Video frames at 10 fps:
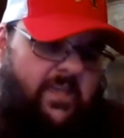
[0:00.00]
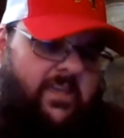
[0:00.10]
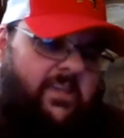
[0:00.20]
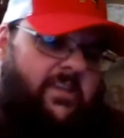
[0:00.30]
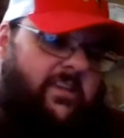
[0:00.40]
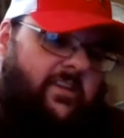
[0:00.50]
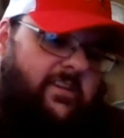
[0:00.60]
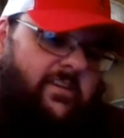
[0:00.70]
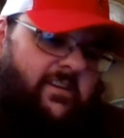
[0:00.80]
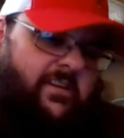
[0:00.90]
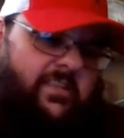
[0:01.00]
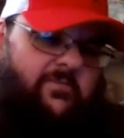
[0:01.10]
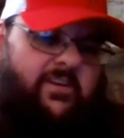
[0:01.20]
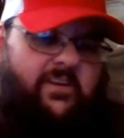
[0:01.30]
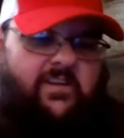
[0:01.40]
And then we have
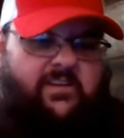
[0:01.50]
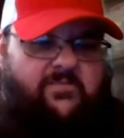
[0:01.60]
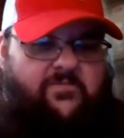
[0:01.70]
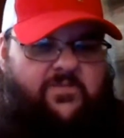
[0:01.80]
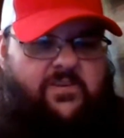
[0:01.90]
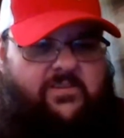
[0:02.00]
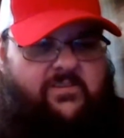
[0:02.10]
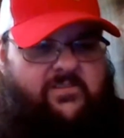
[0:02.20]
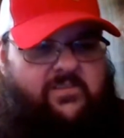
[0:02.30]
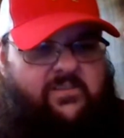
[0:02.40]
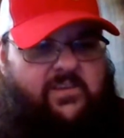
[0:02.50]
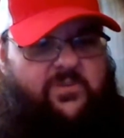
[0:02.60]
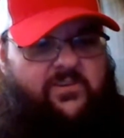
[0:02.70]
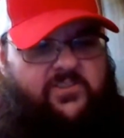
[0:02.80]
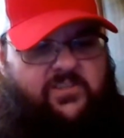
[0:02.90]
a whole bunch
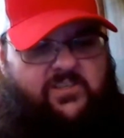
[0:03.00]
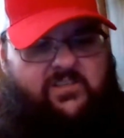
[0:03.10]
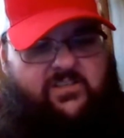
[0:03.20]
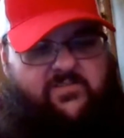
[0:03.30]
of